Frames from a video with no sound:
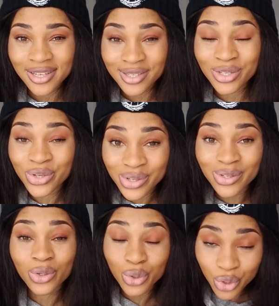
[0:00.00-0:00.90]

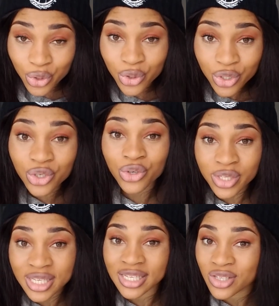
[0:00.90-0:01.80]
Good
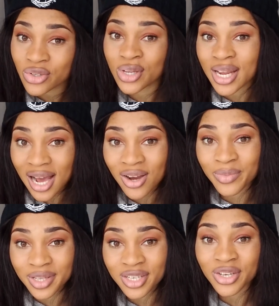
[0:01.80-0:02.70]
UCT student
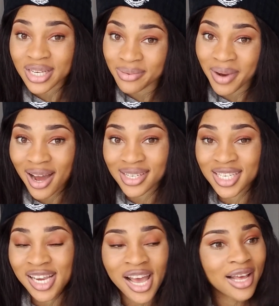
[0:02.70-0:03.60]
accommodation in March.
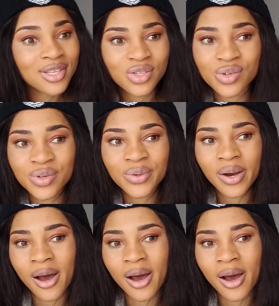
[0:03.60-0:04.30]
So